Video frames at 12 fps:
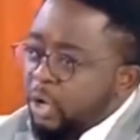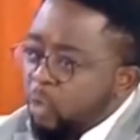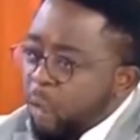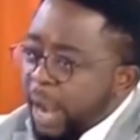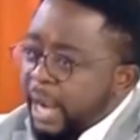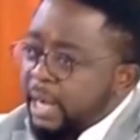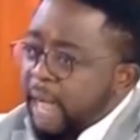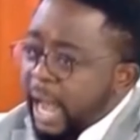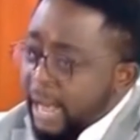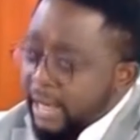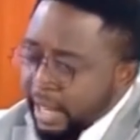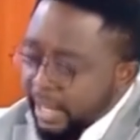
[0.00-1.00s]
when
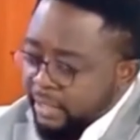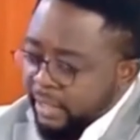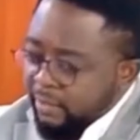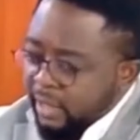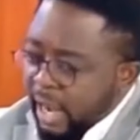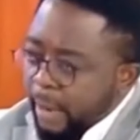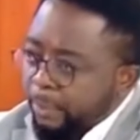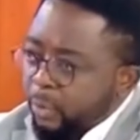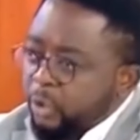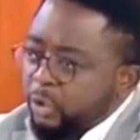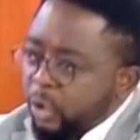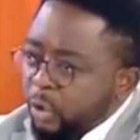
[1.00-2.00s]
the Argentina
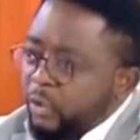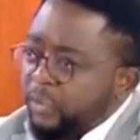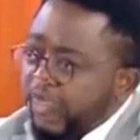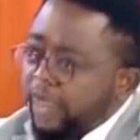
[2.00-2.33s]
approach looked